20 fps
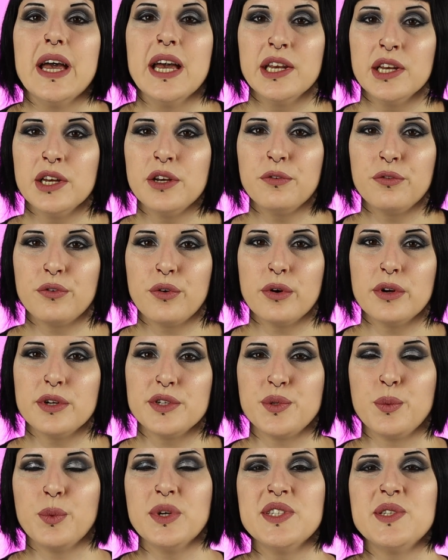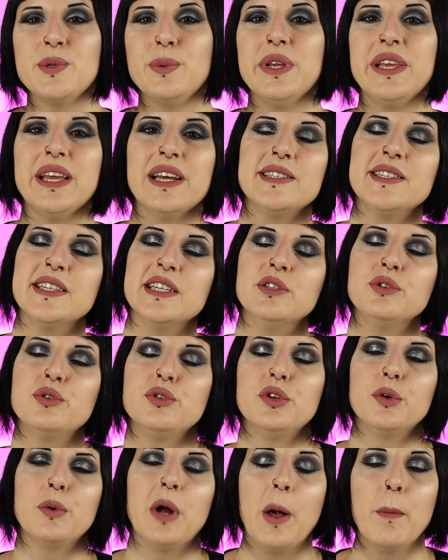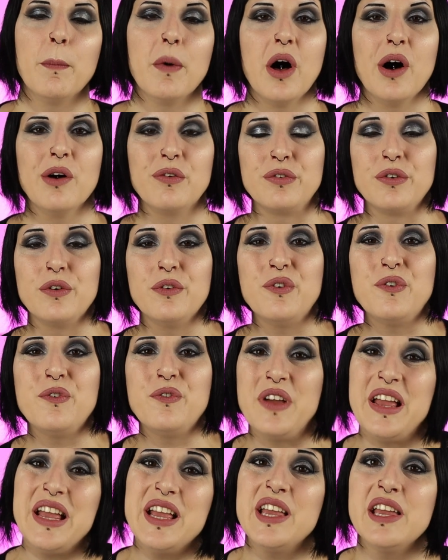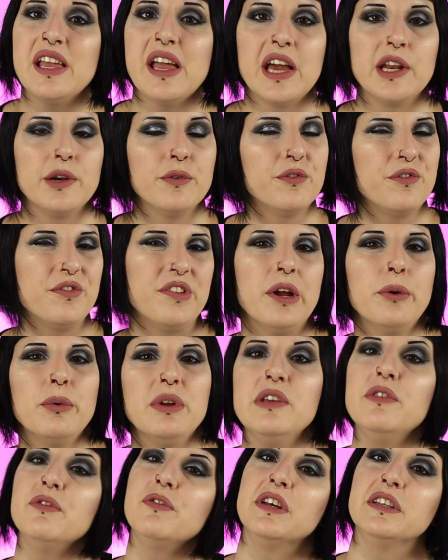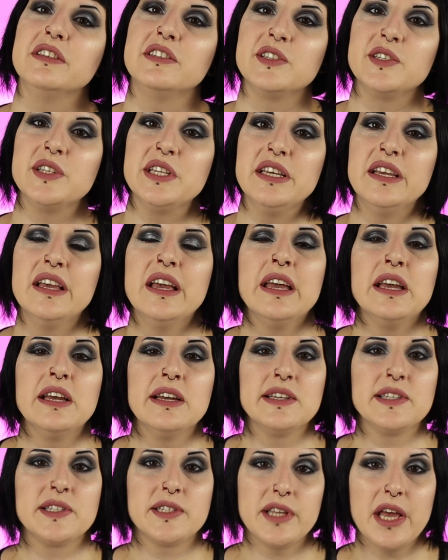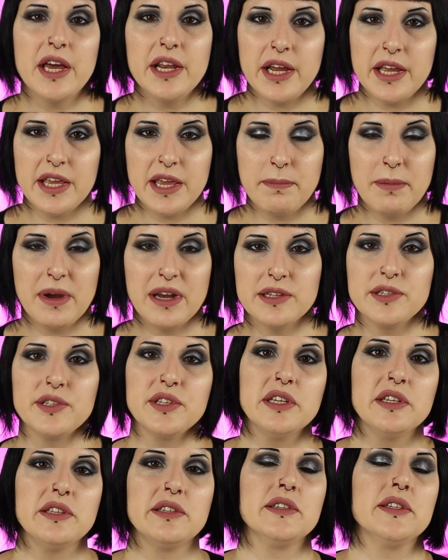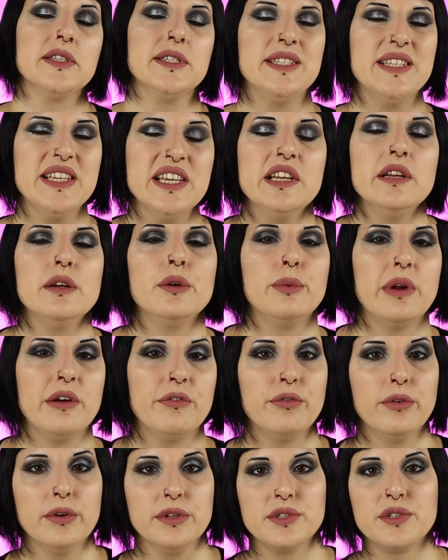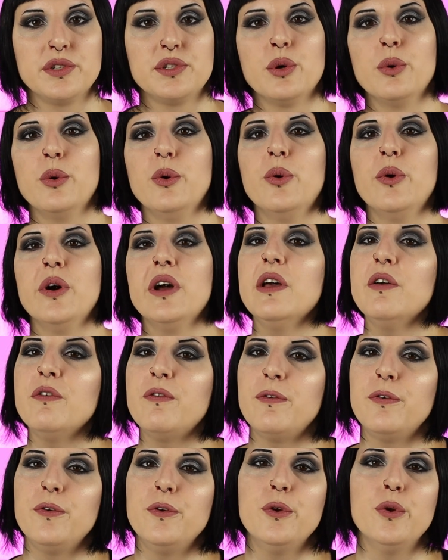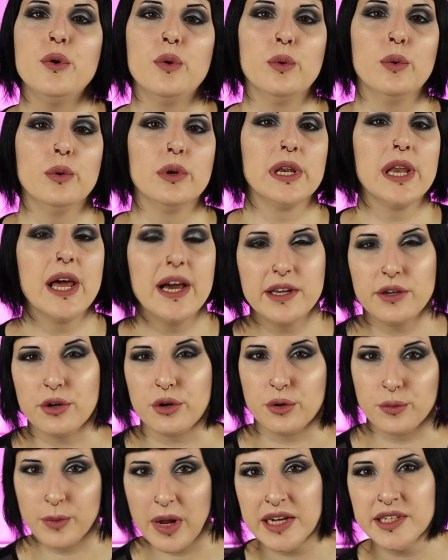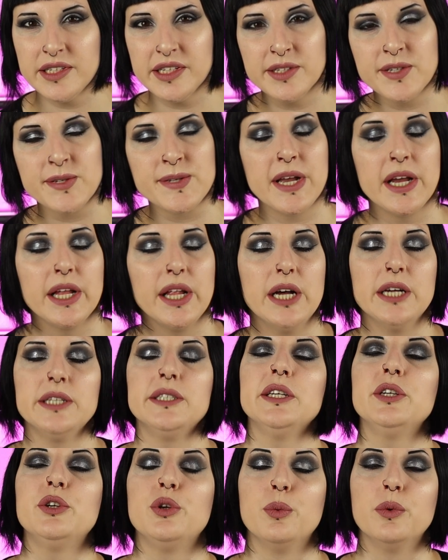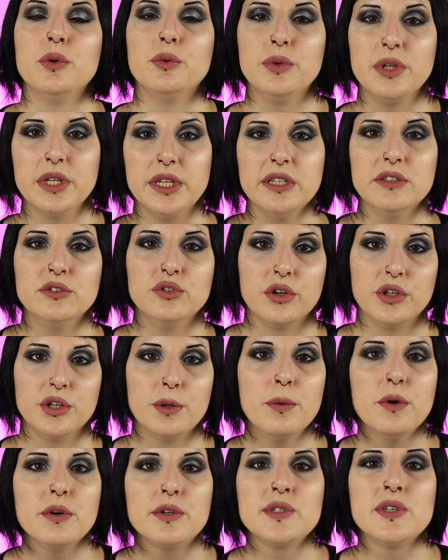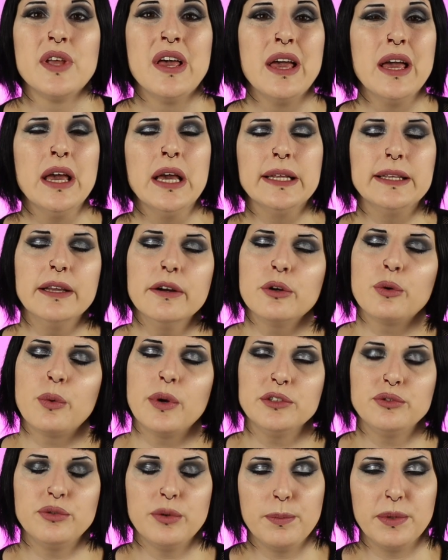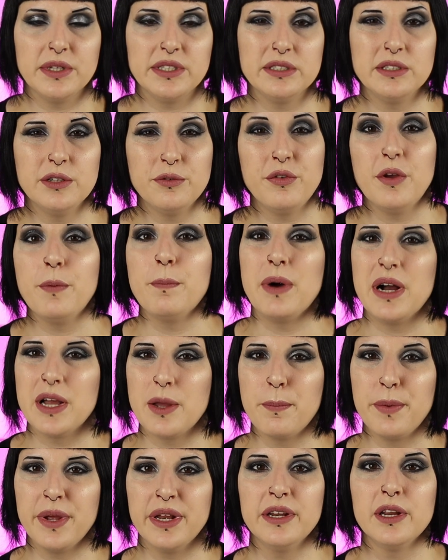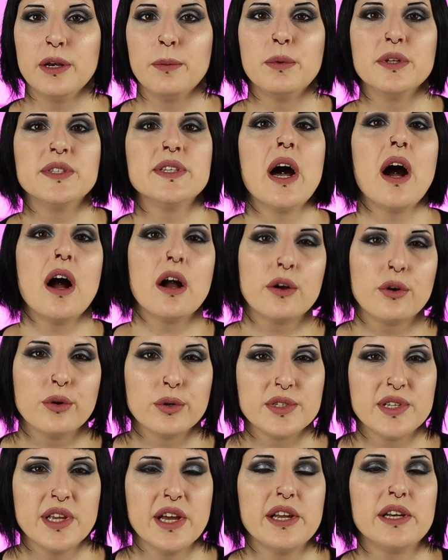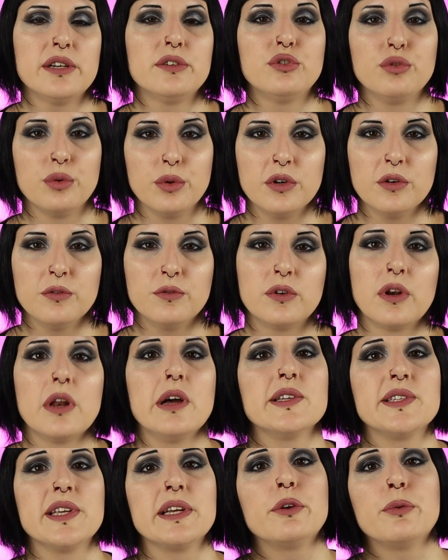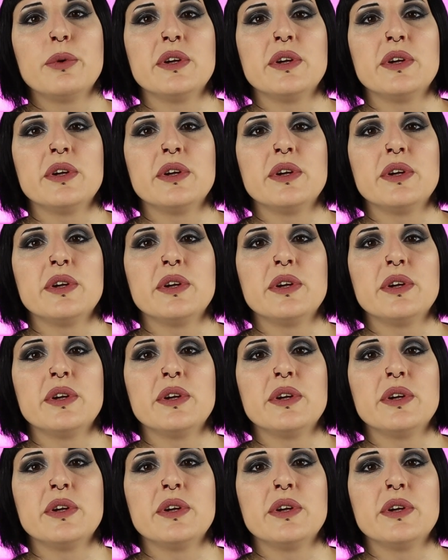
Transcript: And then of course, once we get into the realm of fae and fairy fantasy, Sarah Yemas is the reference. So if you like her writing style, I think you will really enjoy the books. They are quite repetitive in my opinion, but ACOTAR, Throne of Glass and